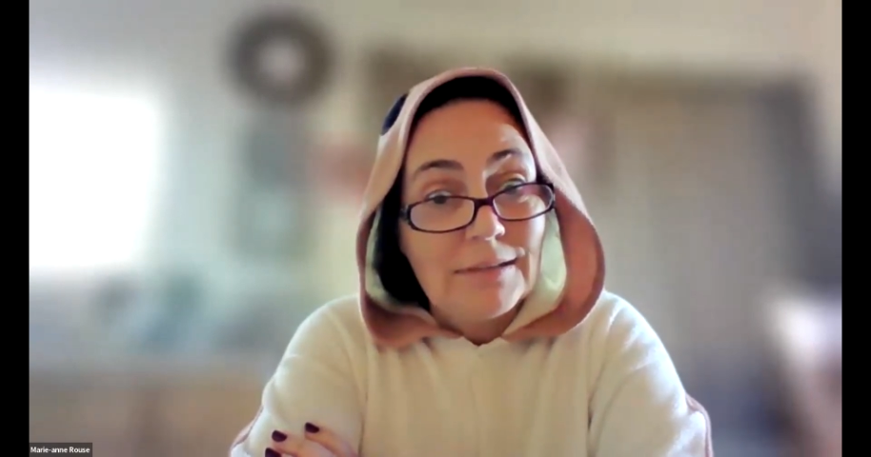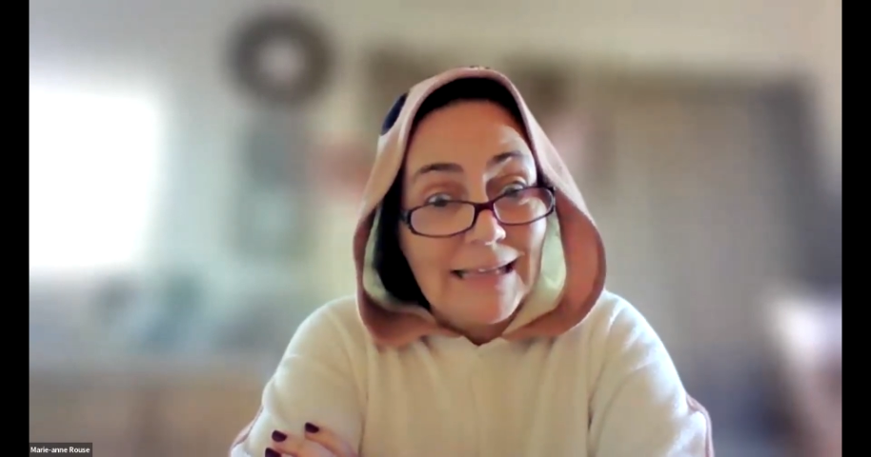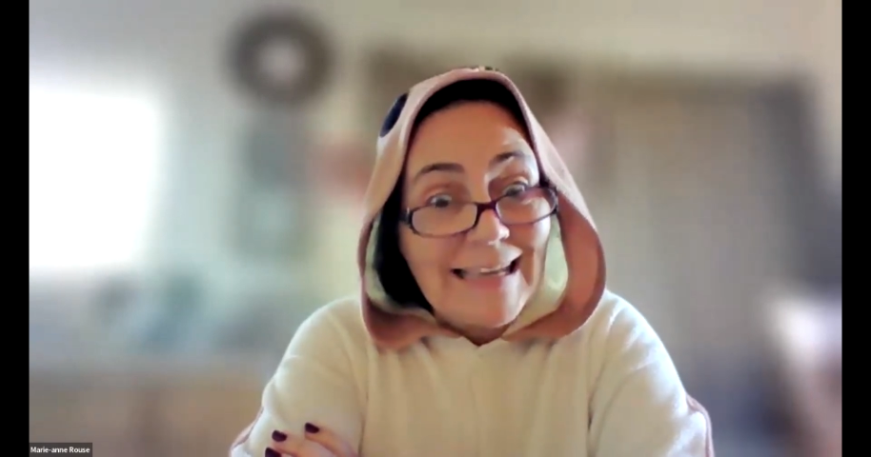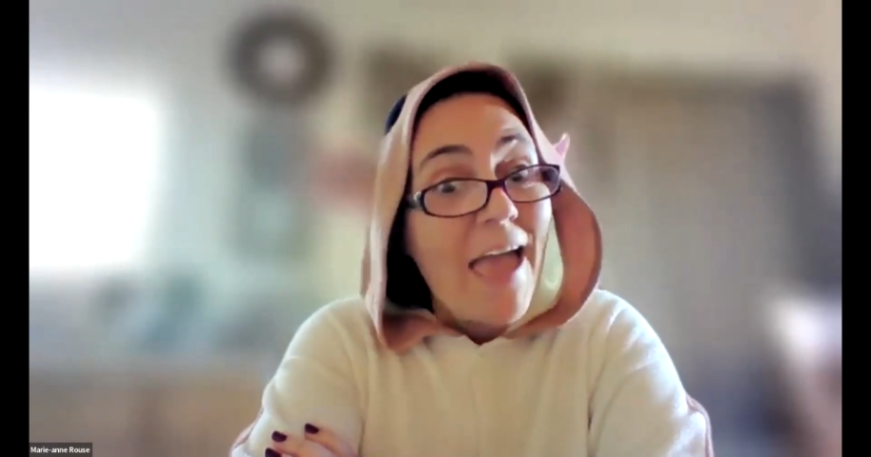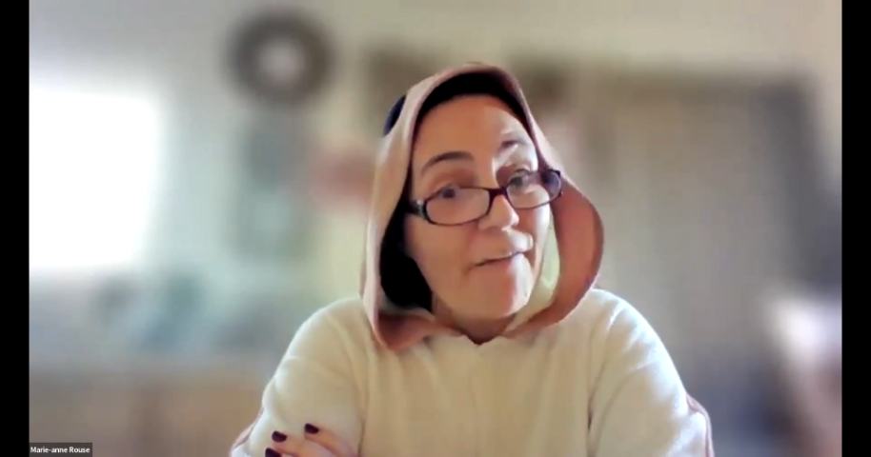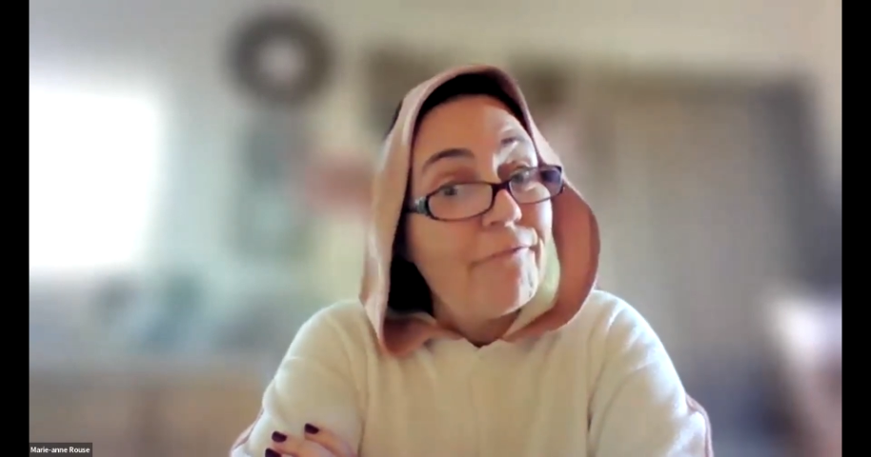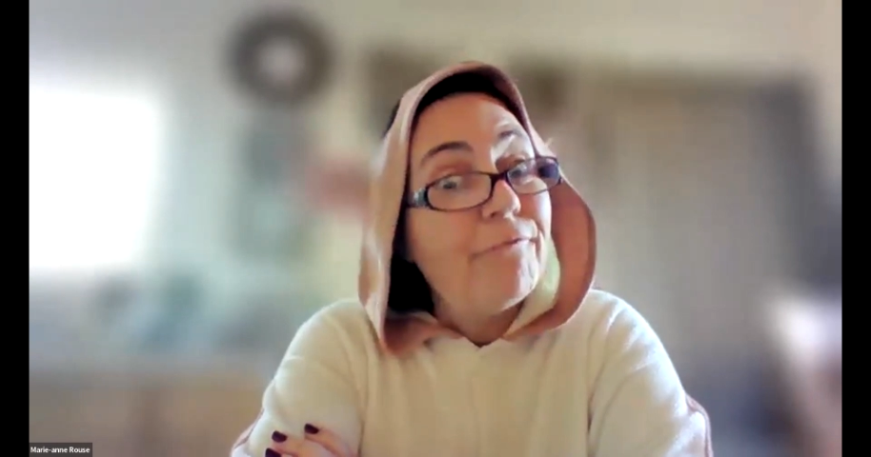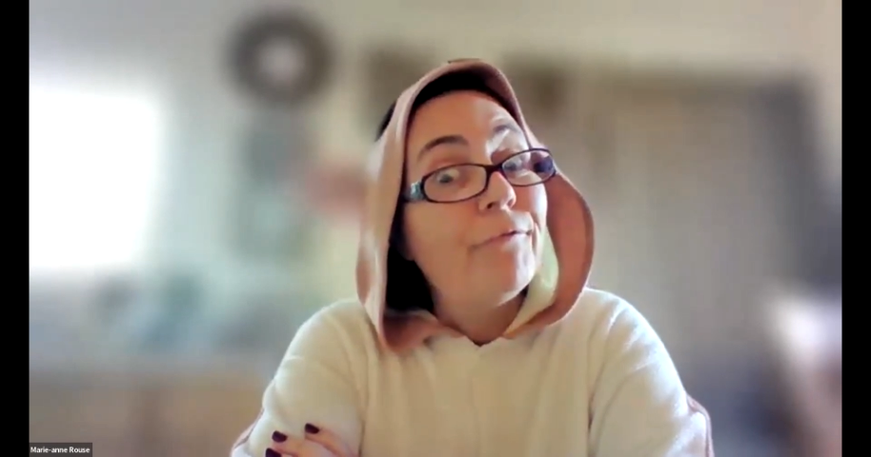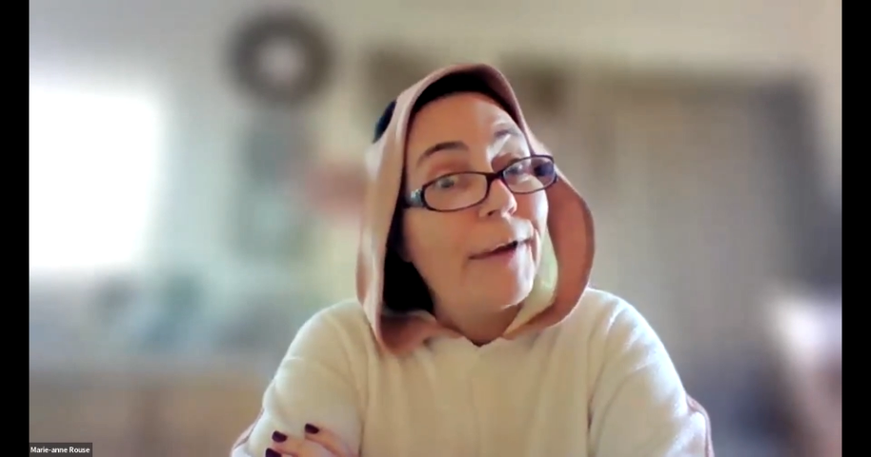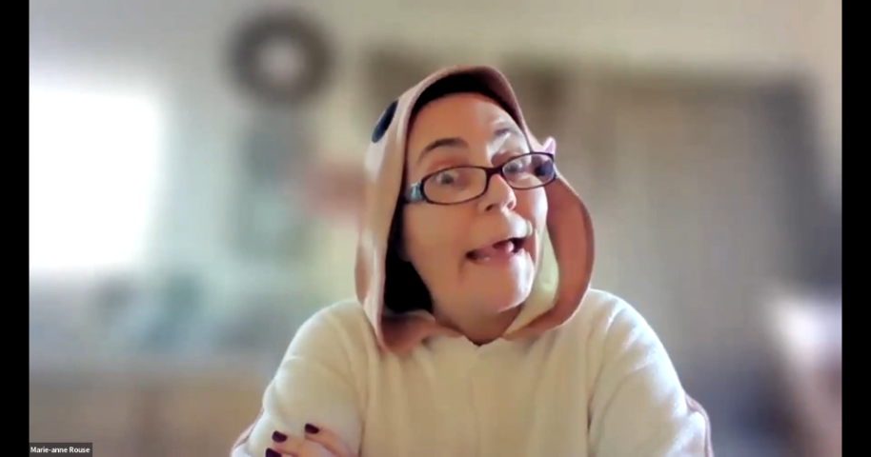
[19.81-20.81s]
like
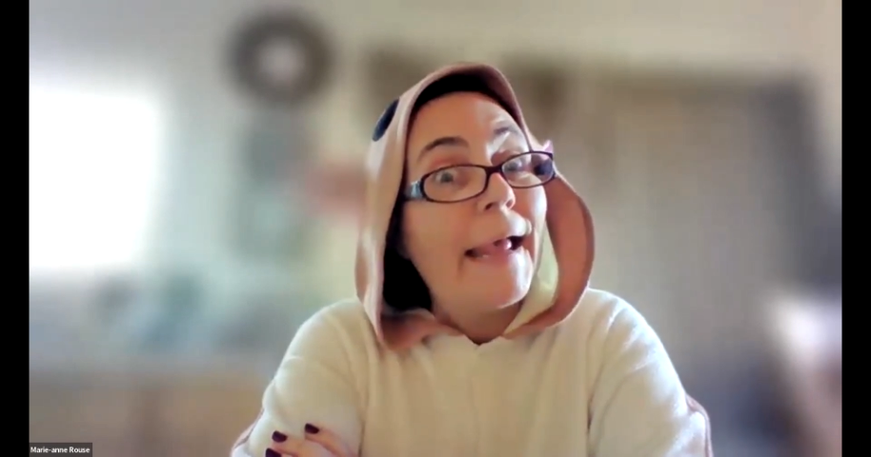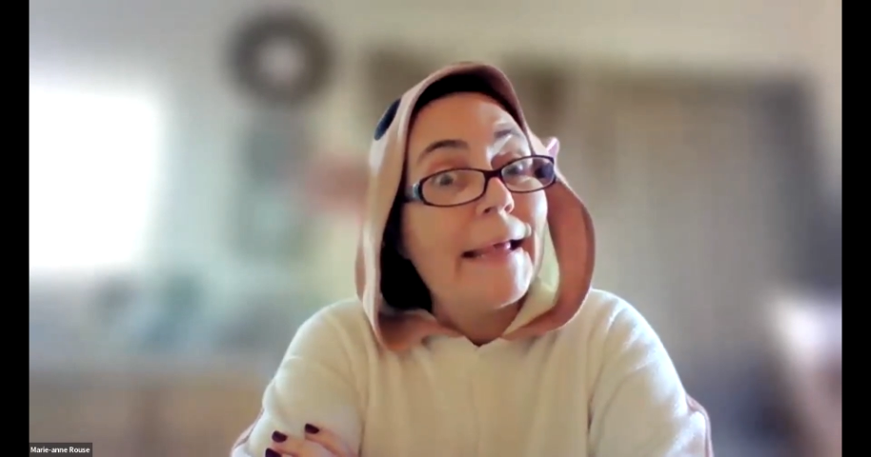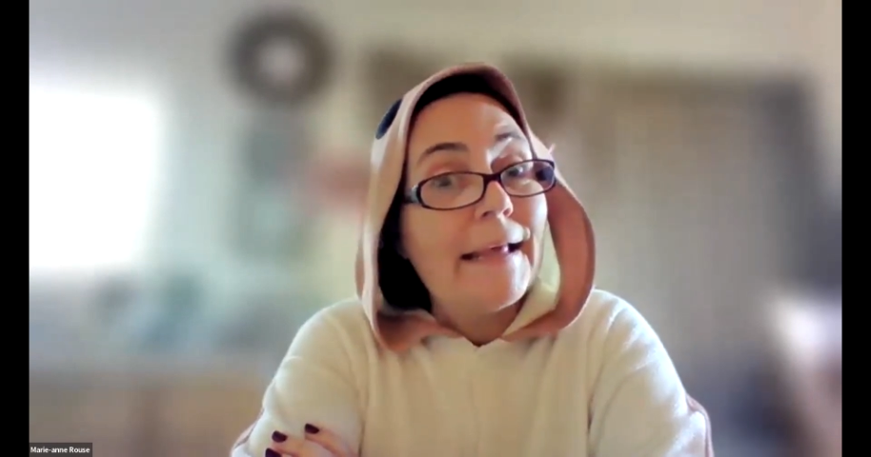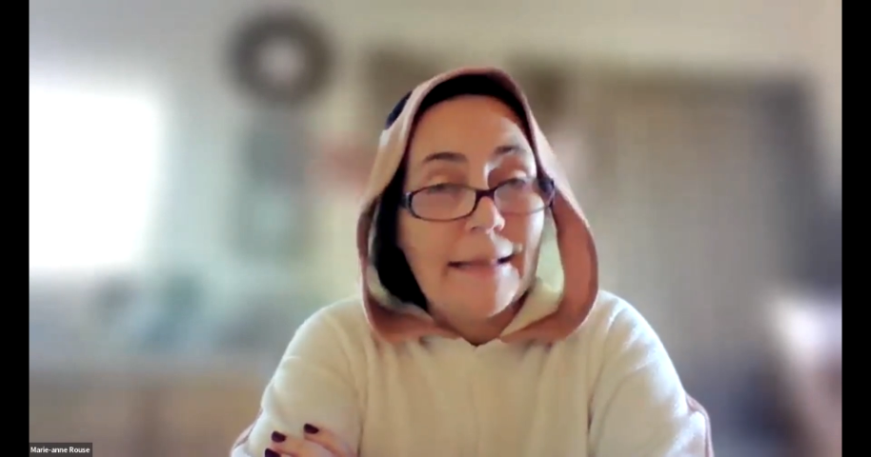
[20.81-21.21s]
every day.